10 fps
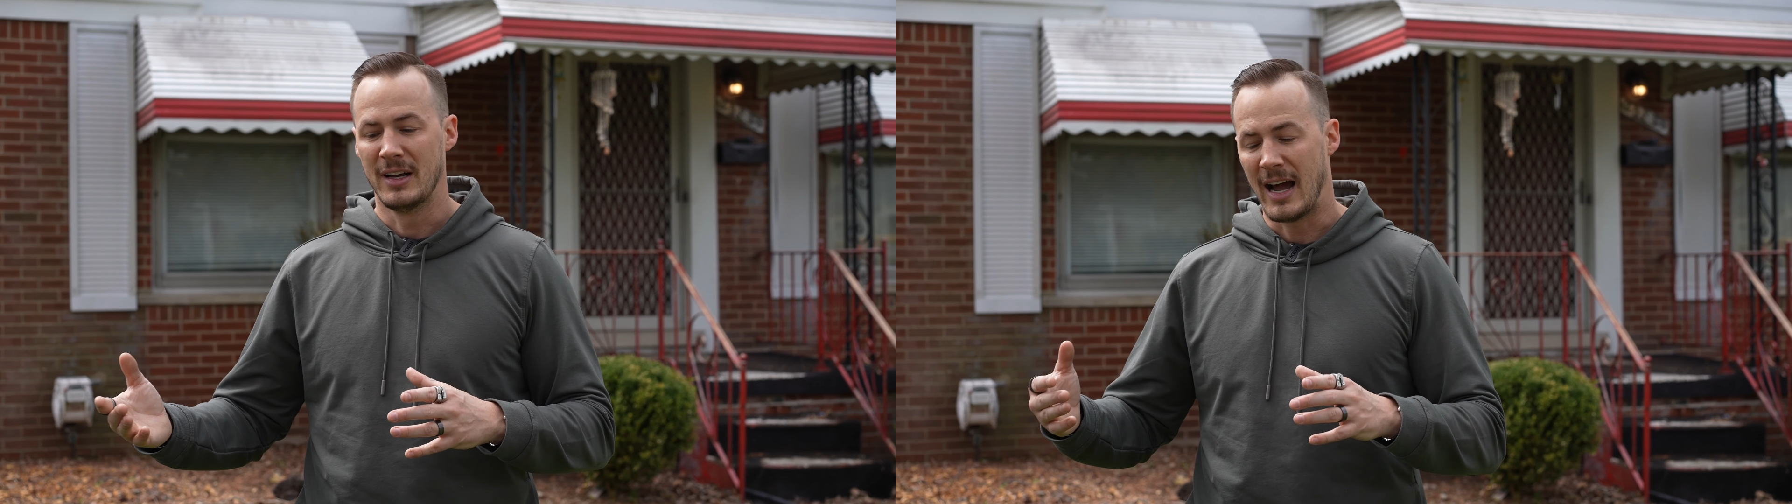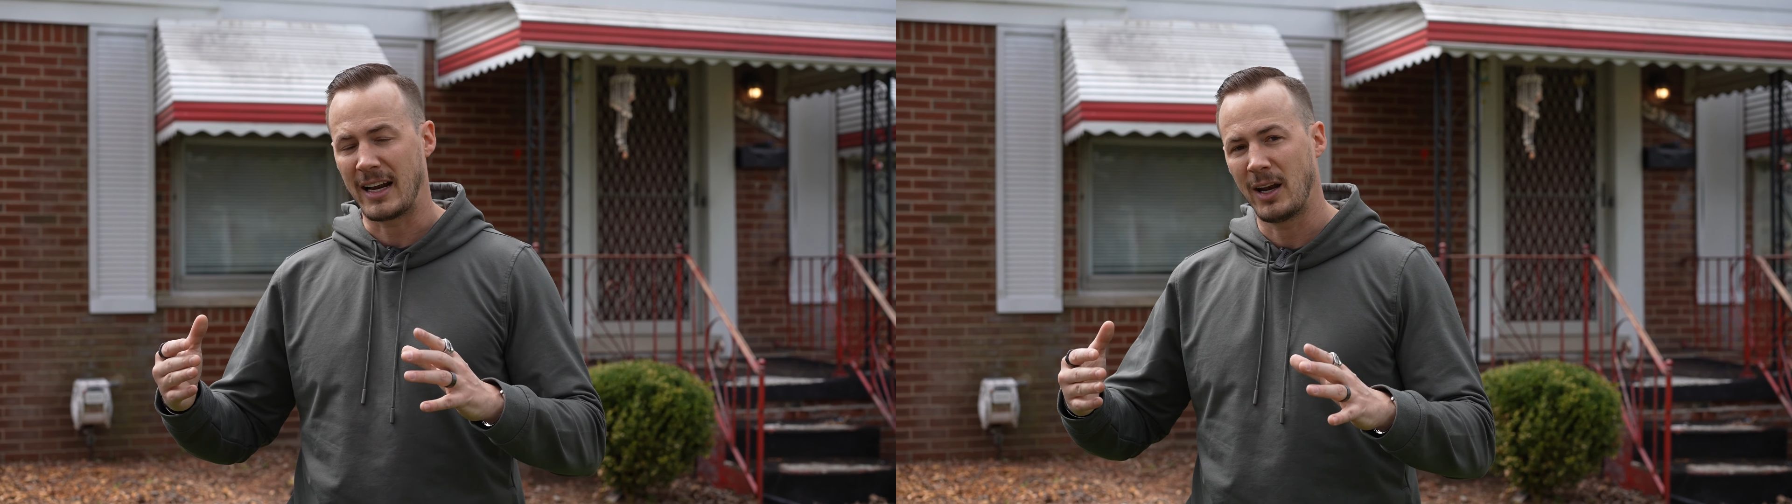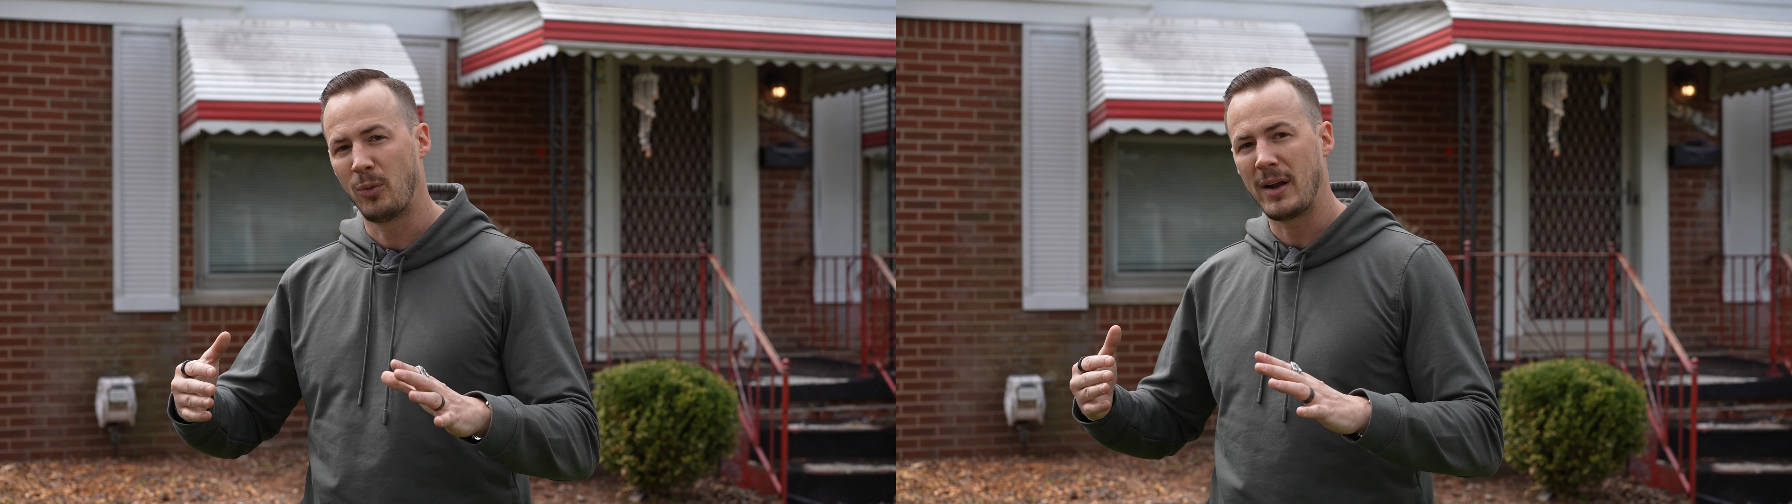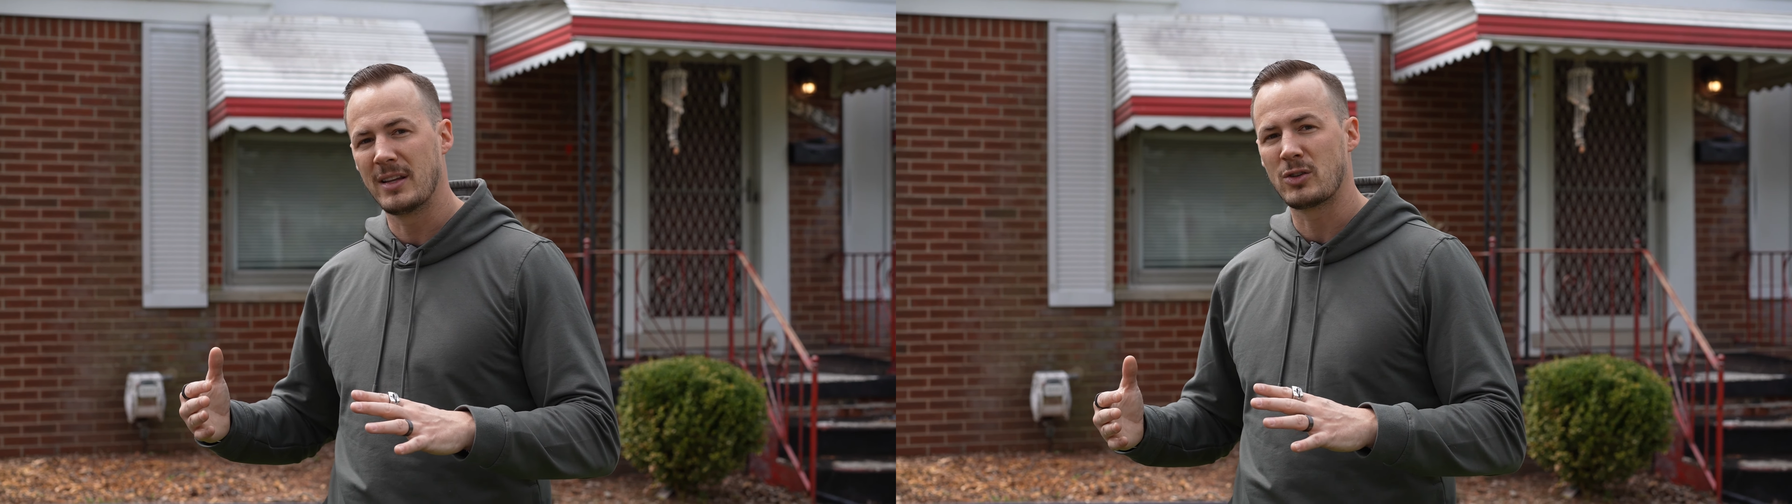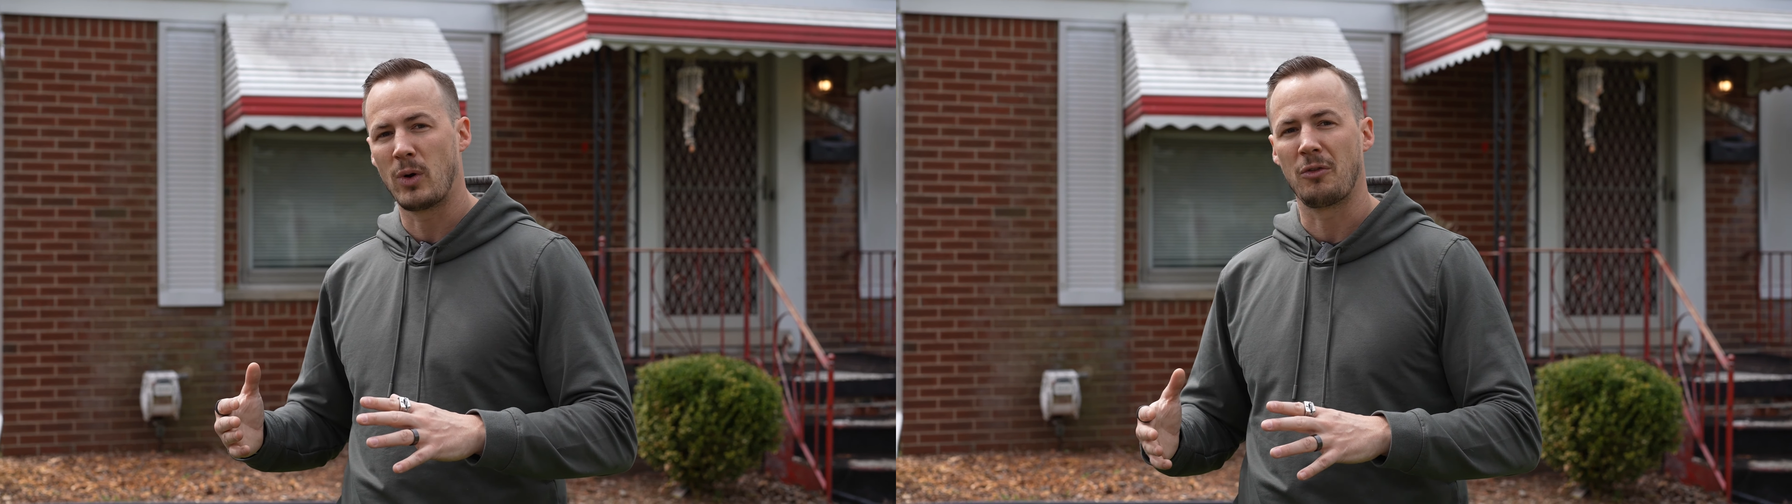I can rent
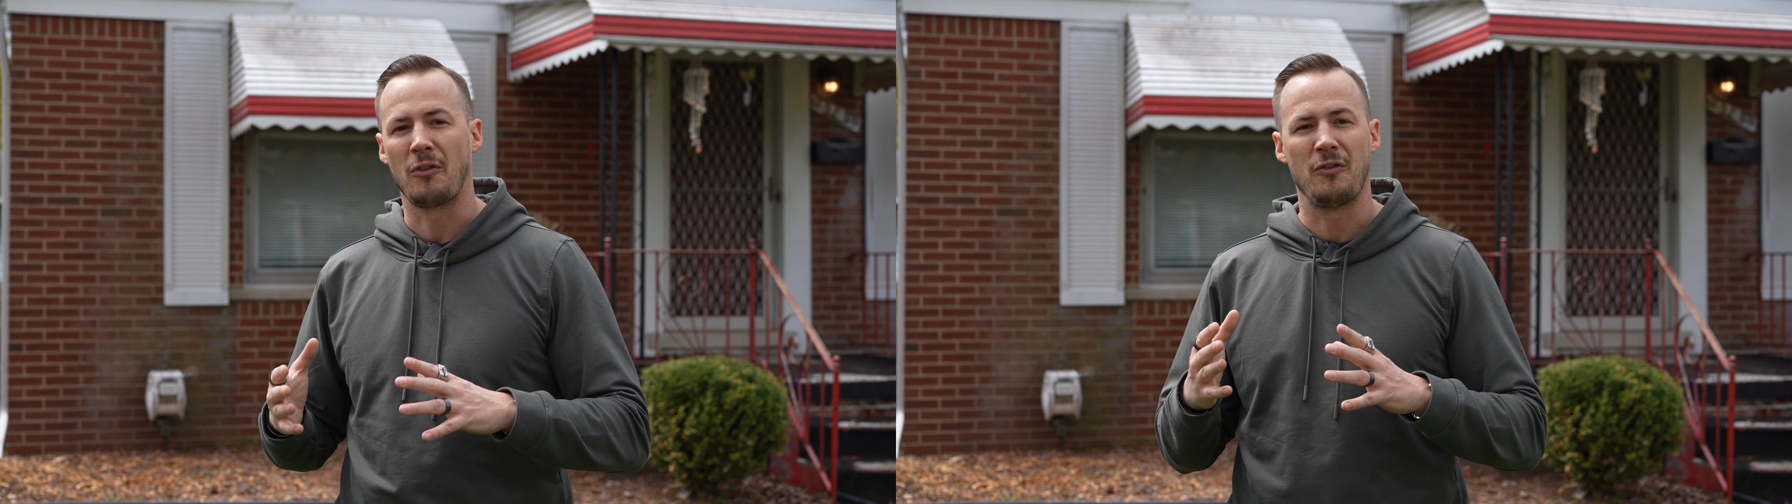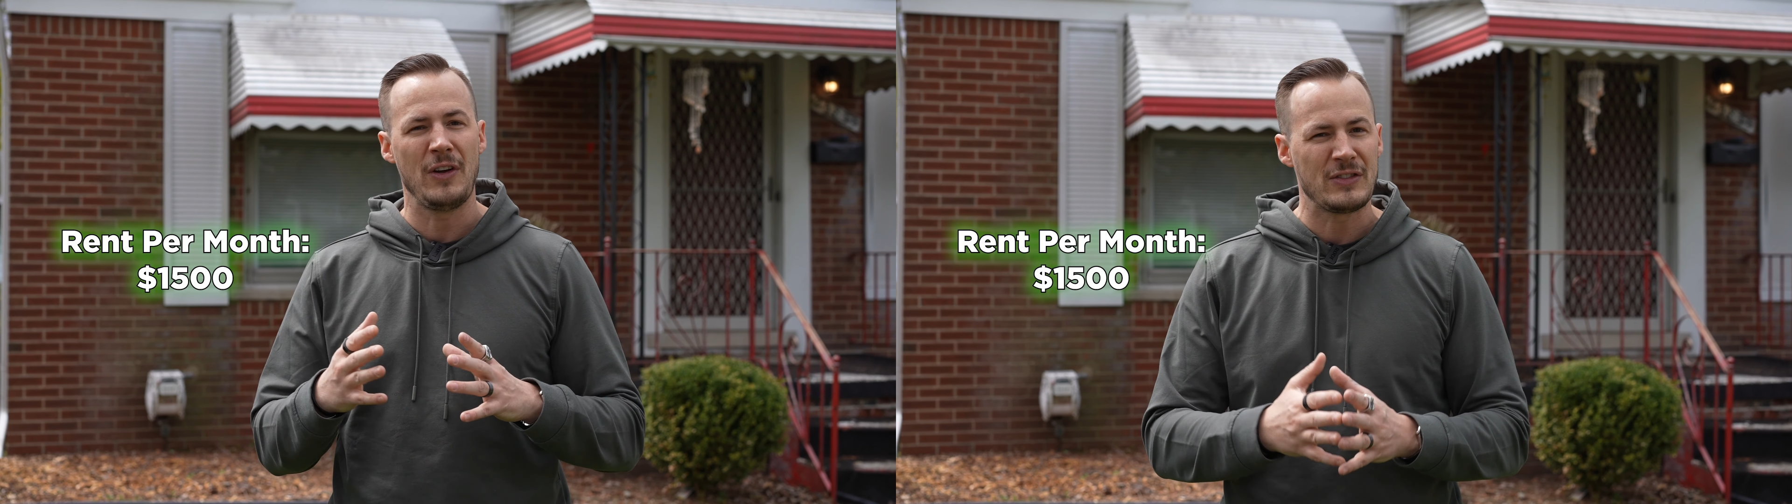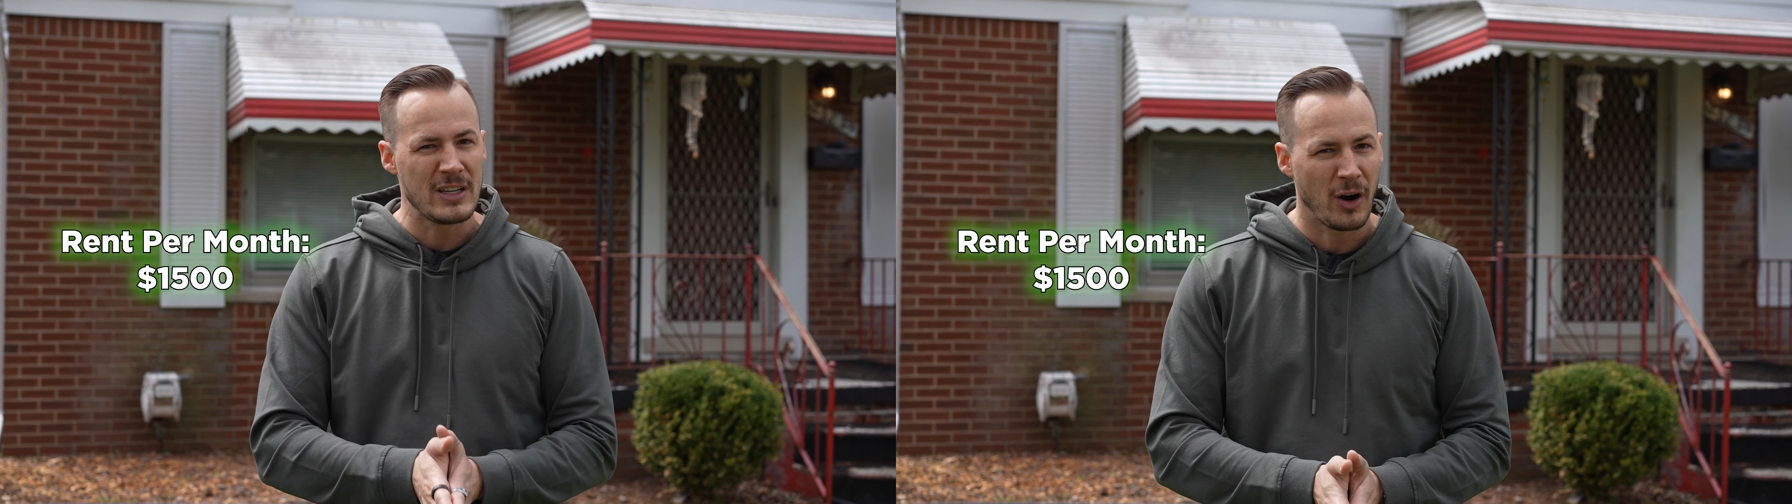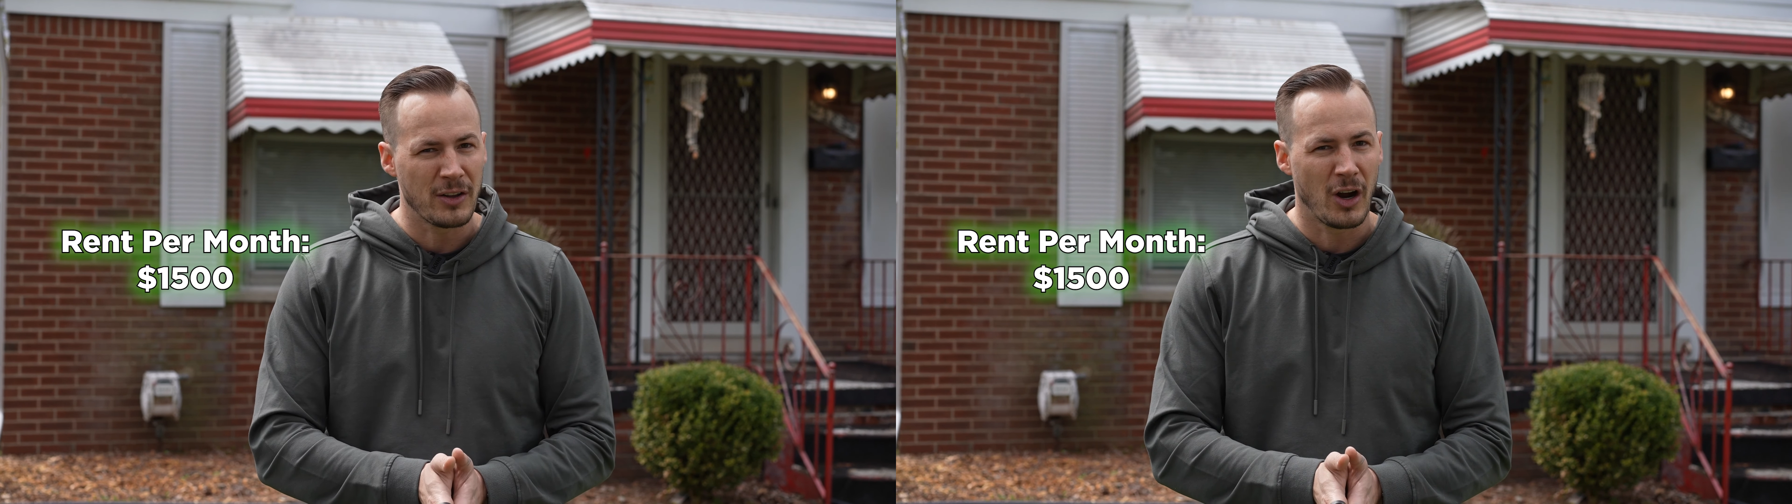this one for fifteen hundred